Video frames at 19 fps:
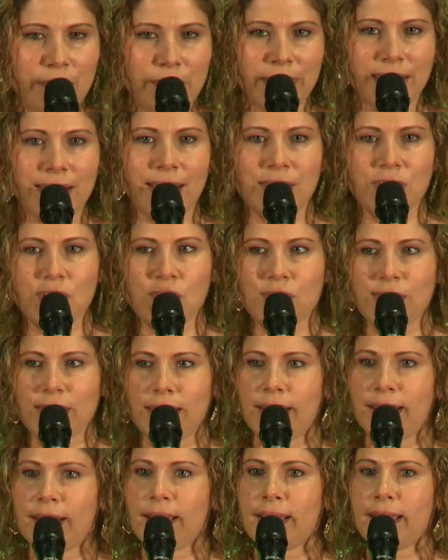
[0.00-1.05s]
a
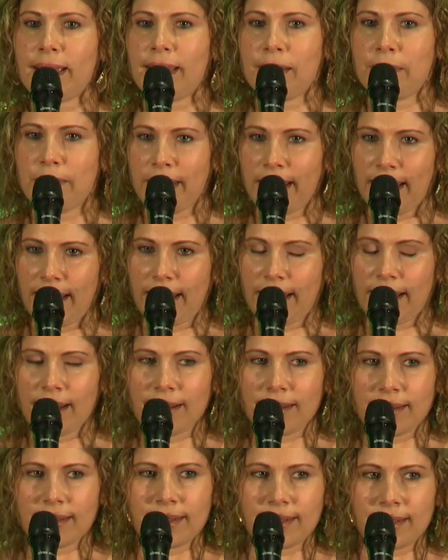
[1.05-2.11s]
PhD in
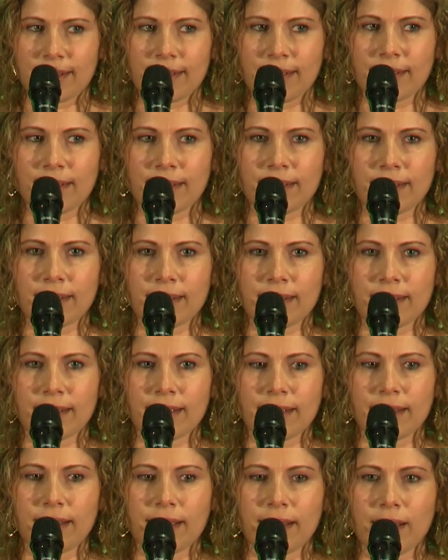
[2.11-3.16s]
me,
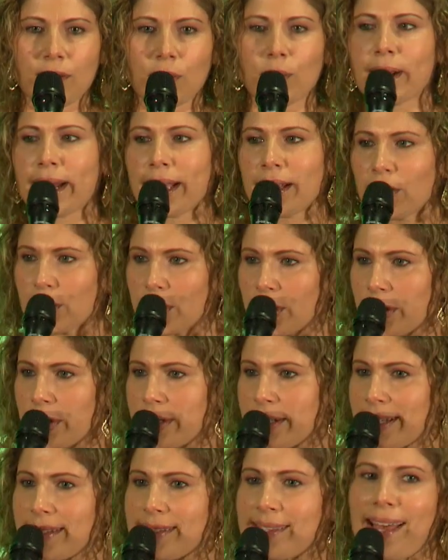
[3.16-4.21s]
what I
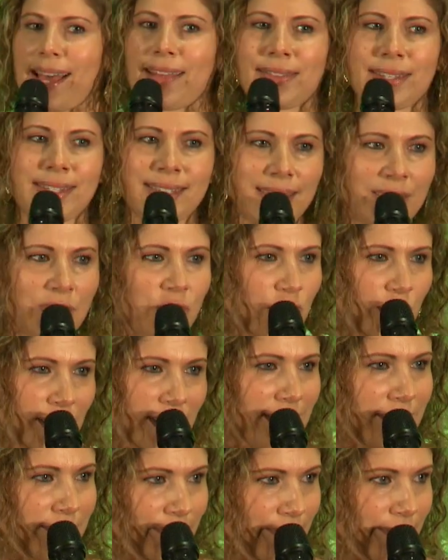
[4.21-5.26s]
learned is that the
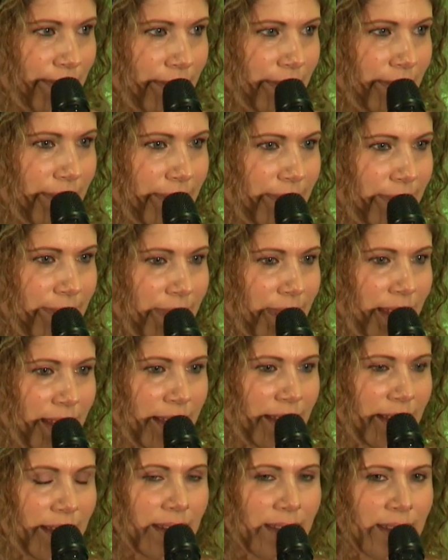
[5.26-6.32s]
teacher
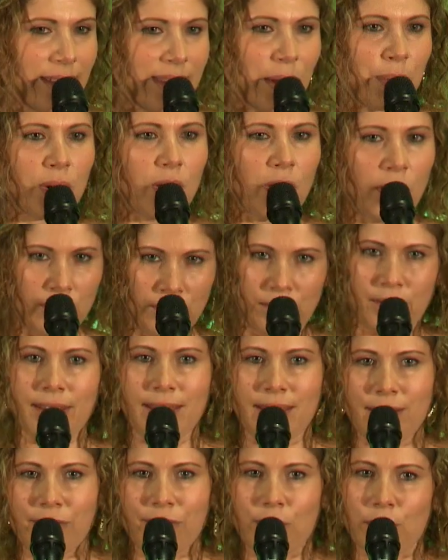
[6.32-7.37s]
that we're all
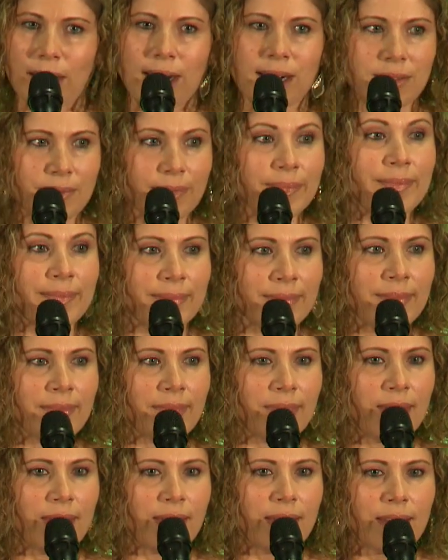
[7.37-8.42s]
looking for
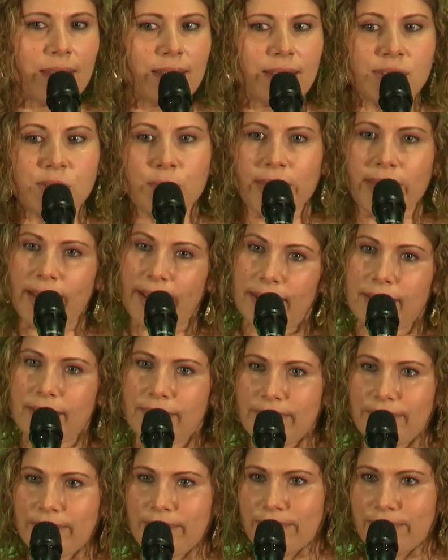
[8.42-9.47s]
is within.